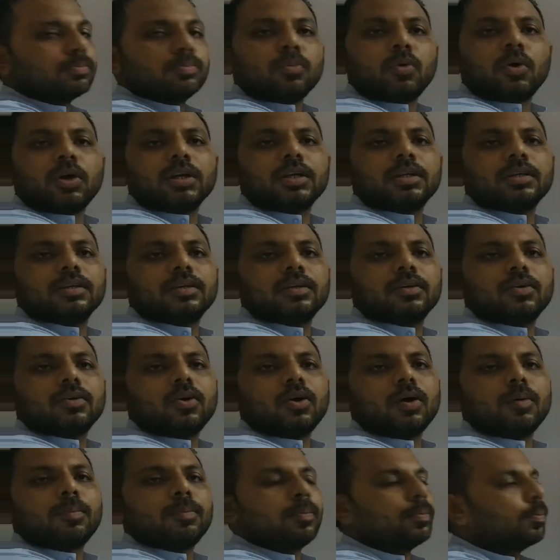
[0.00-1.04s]
bond
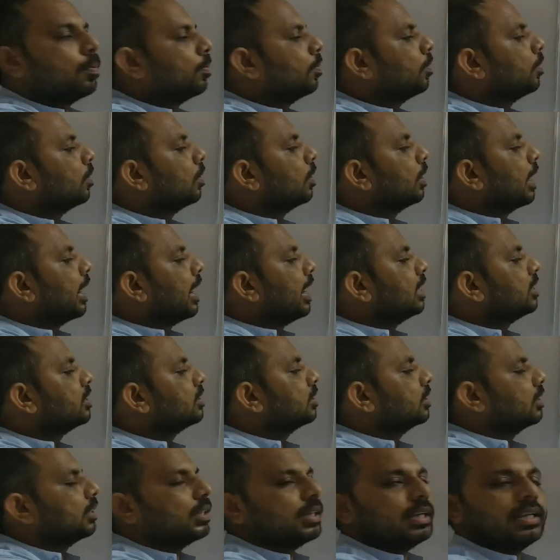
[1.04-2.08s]
of
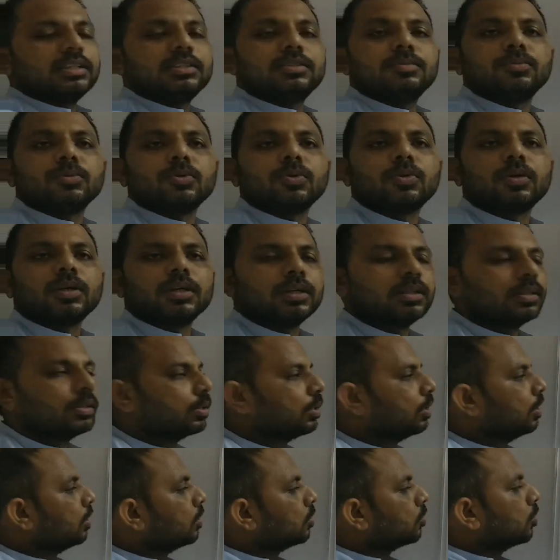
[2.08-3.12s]
H is broken.
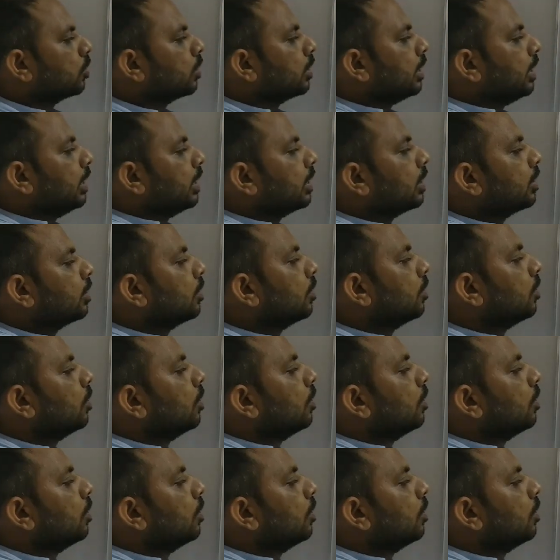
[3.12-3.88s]
So here